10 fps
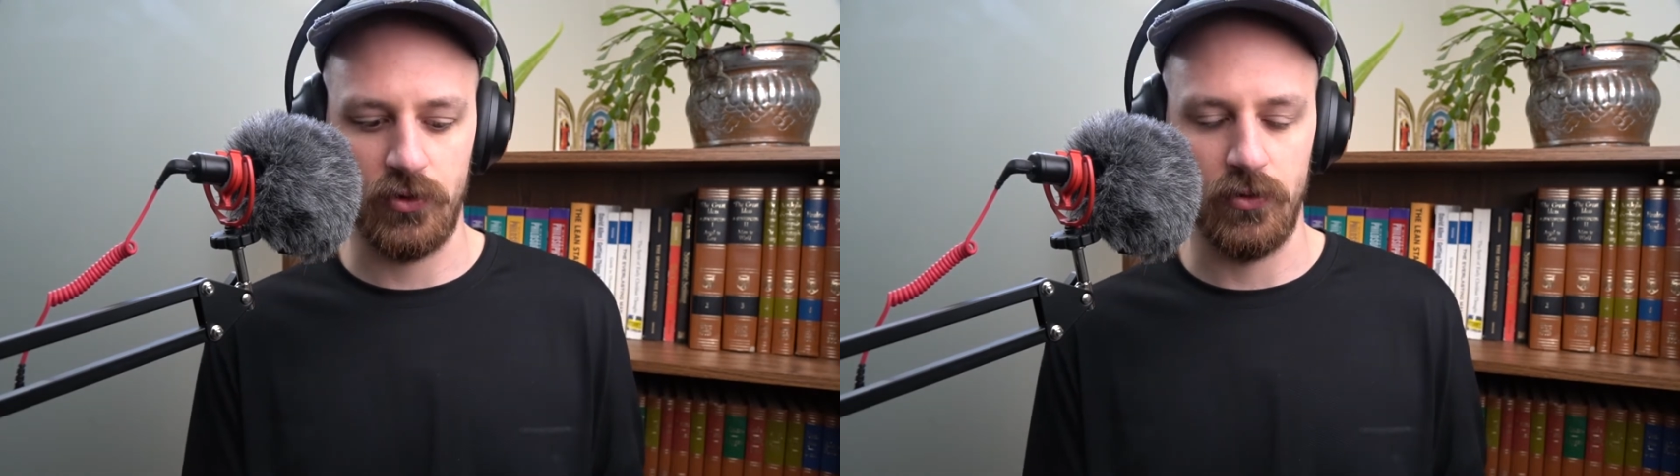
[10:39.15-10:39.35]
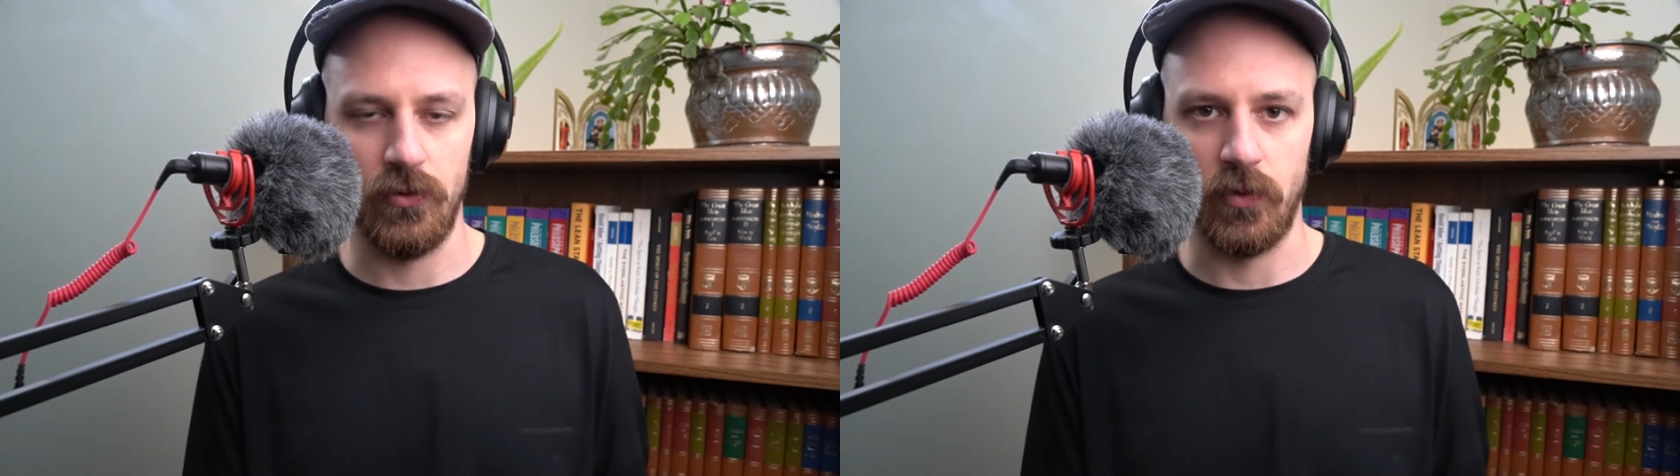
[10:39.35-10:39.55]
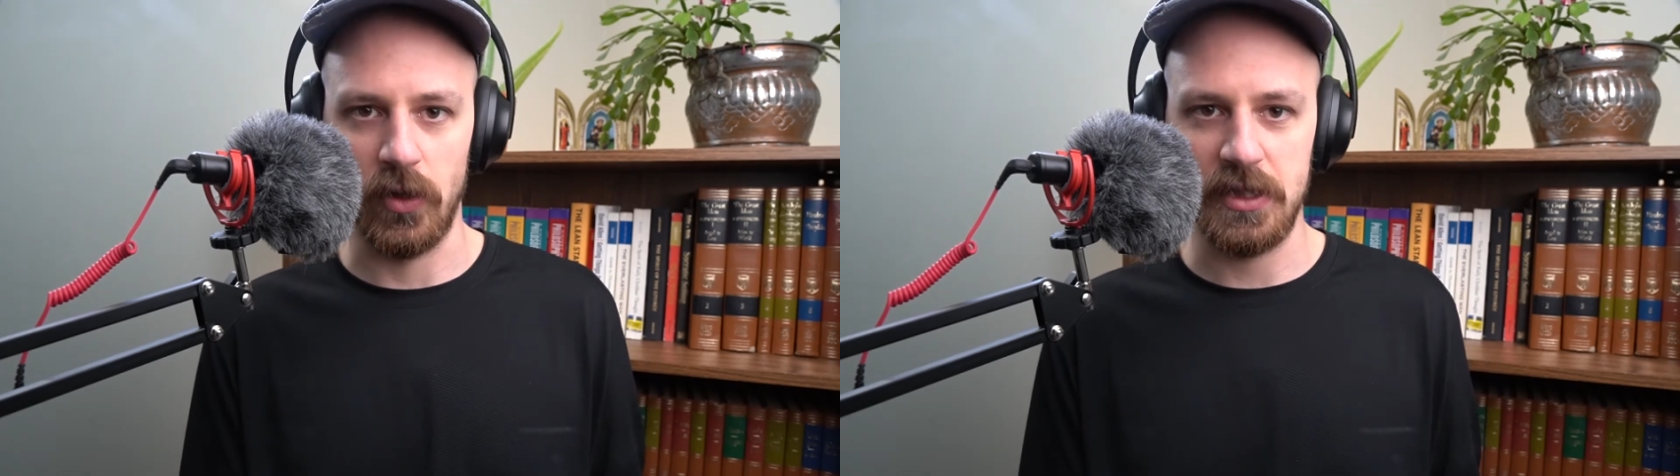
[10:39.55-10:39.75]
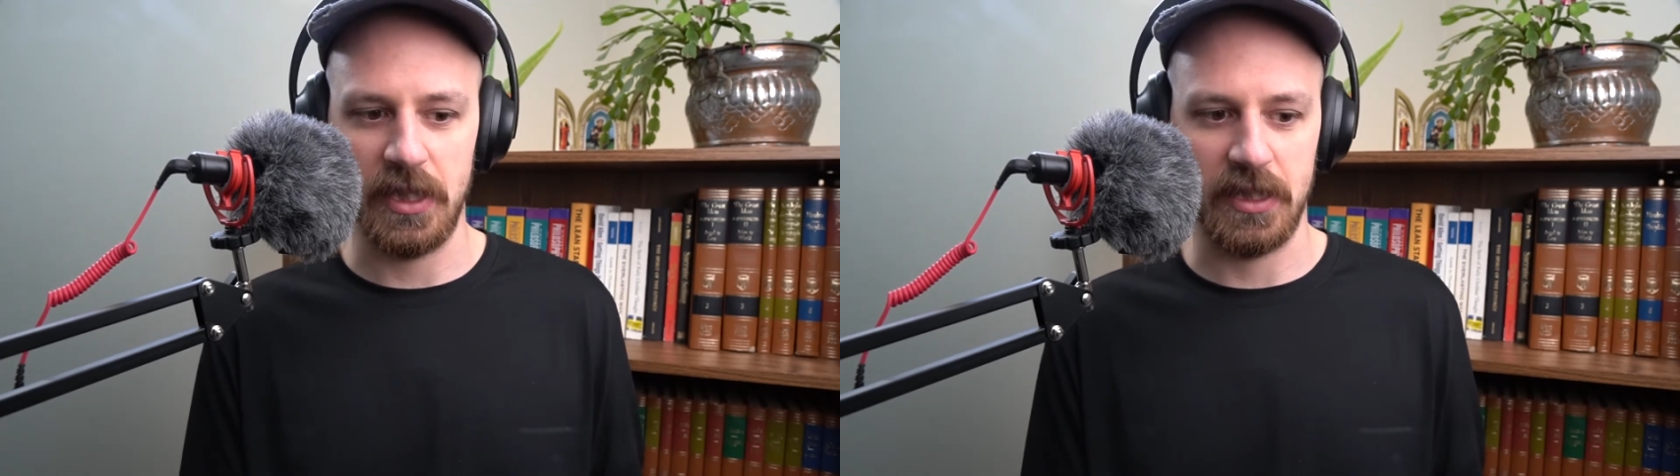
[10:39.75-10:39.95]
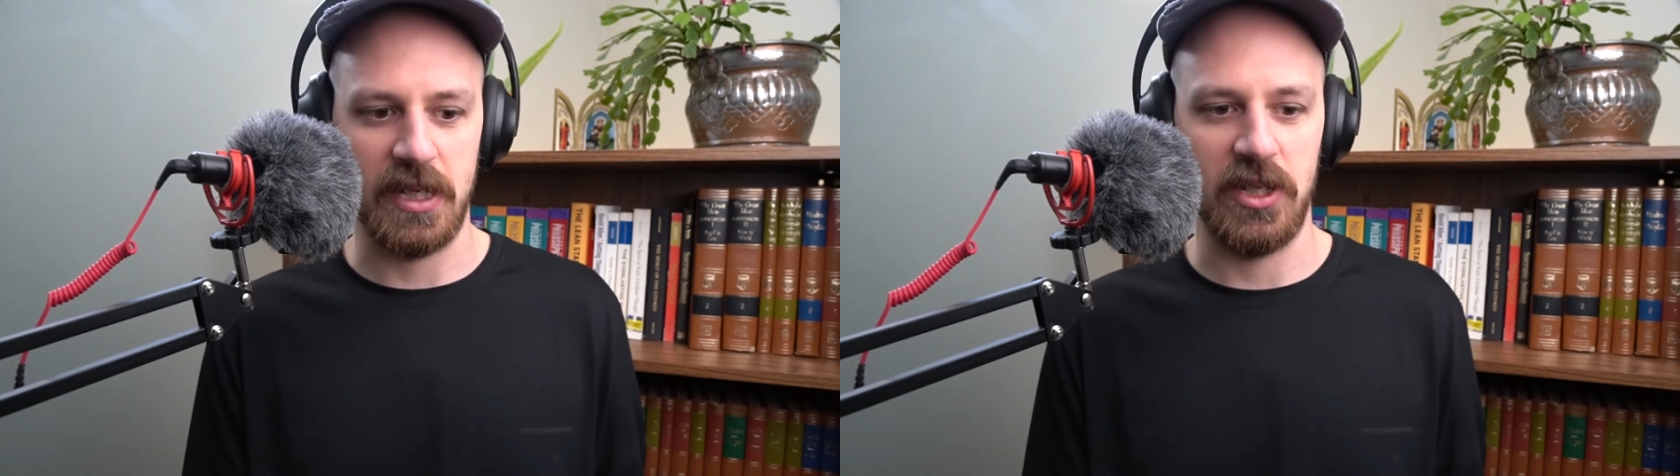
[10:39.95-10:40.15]
to voice
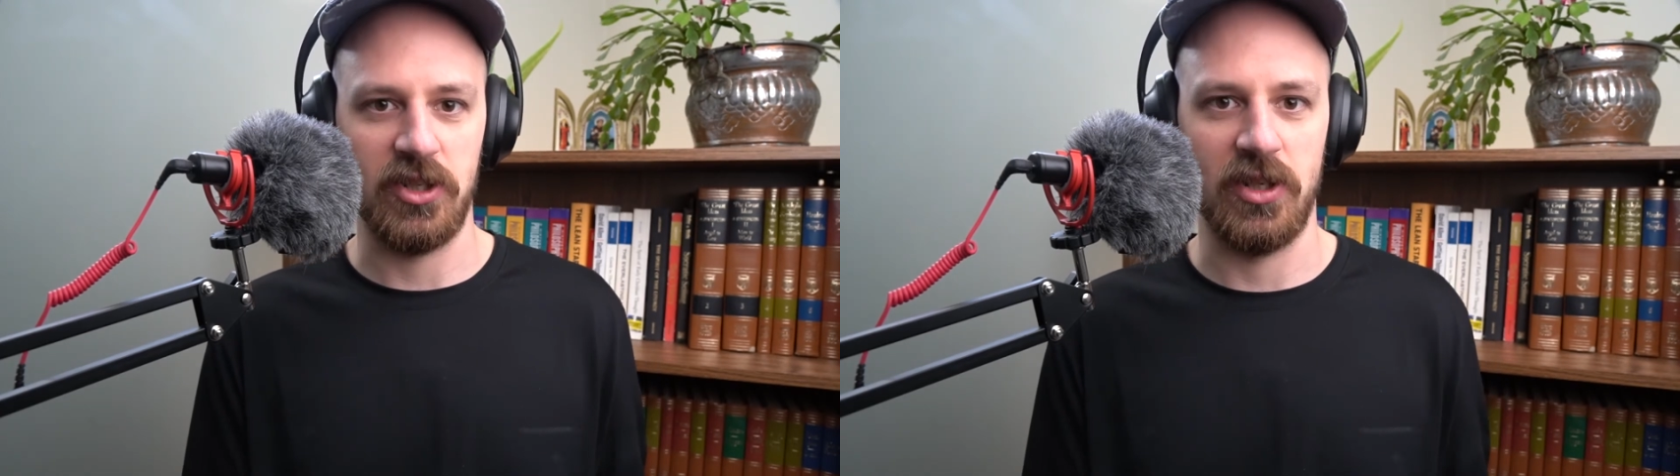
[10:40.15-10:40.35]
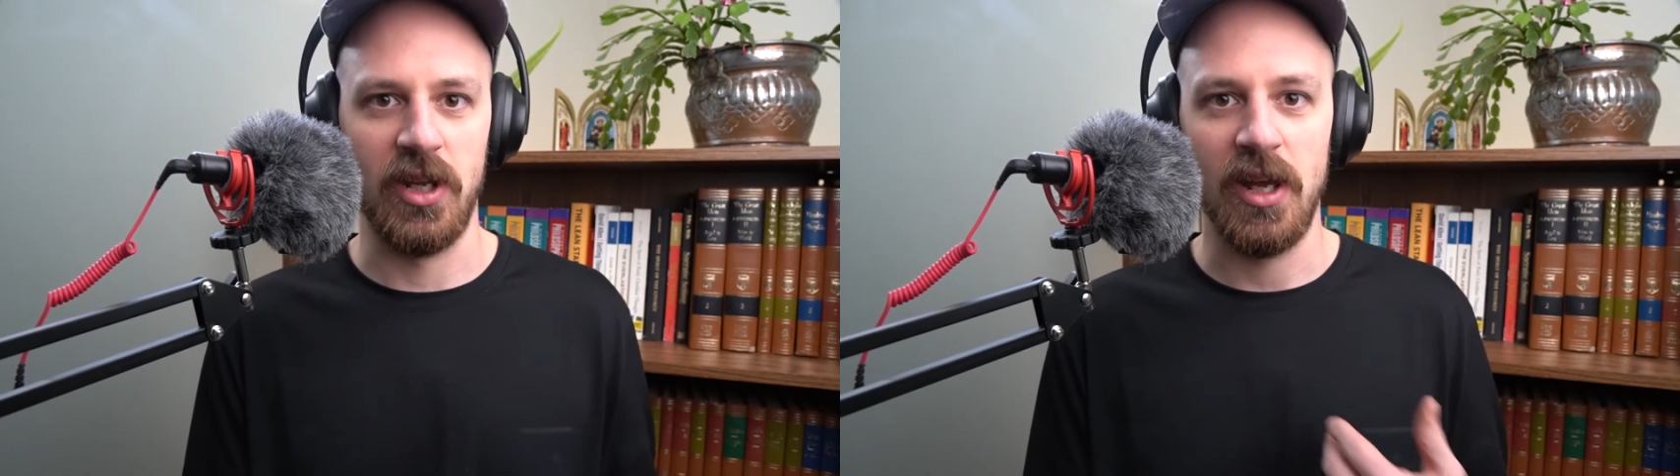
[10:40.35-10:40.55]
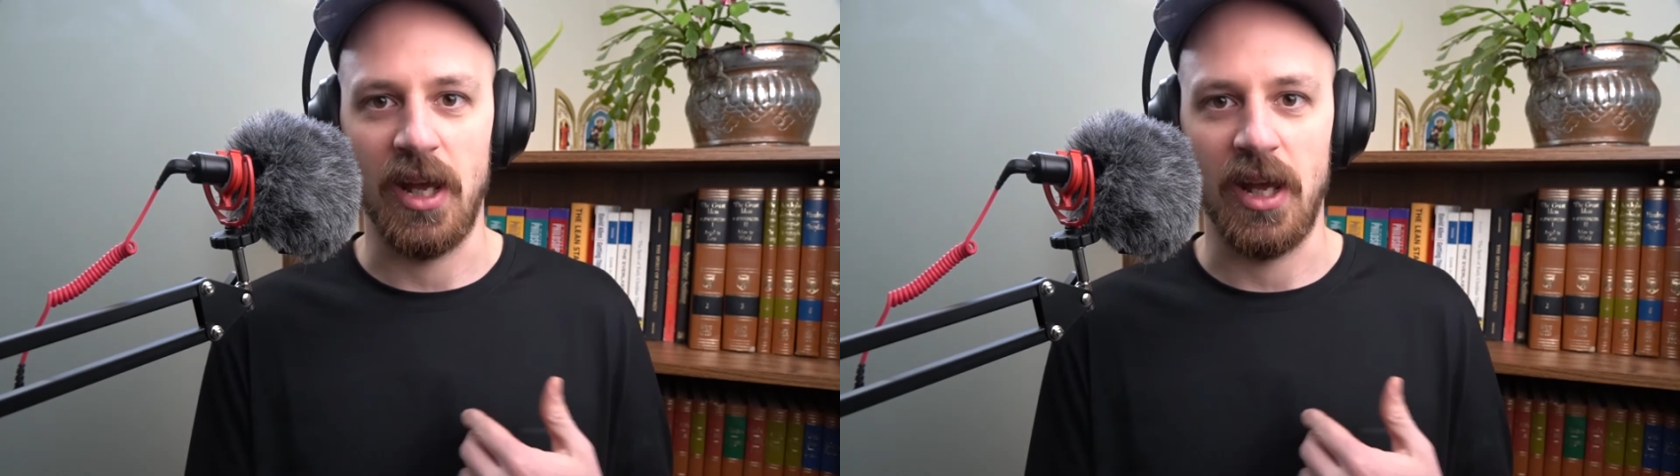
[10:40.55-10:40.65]
dictation,